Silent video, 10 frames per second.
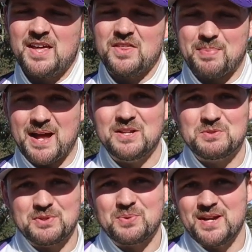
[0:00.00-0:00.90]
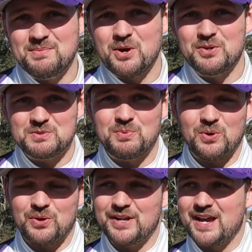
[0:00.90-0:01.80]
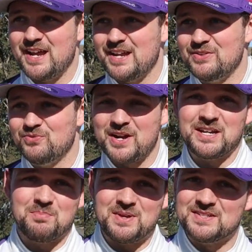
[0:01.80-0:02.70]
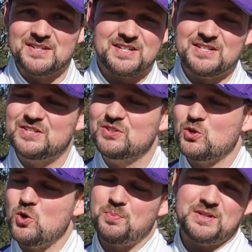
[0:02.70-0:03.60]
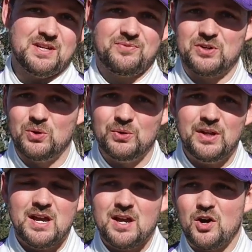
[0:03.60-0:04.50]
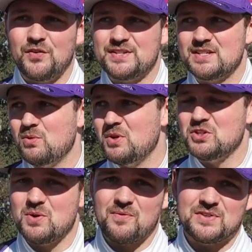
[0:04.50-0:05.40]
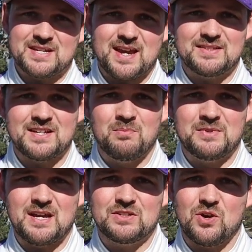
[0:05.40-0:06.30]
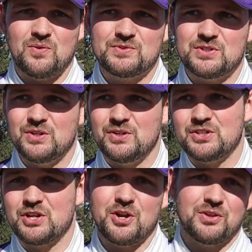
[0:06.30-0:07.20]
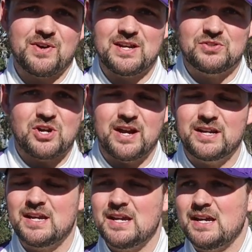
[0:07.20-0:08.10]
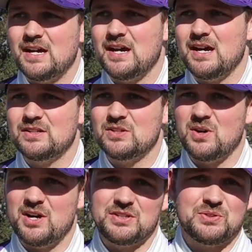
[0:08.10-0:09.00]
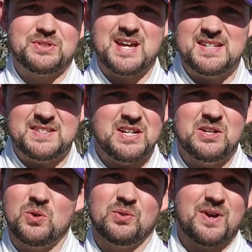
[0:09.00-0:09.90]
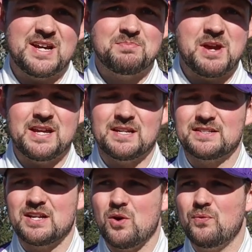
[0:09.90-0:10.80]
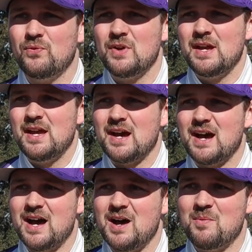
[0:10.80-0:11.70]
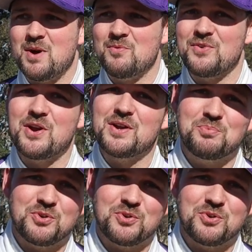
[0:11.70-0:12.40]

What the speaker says: The balance between motorsport and running a business is super difficult. Obviously, we do have to take some days off to go to the racetrack to either do testing or the race meeting itself. I'm very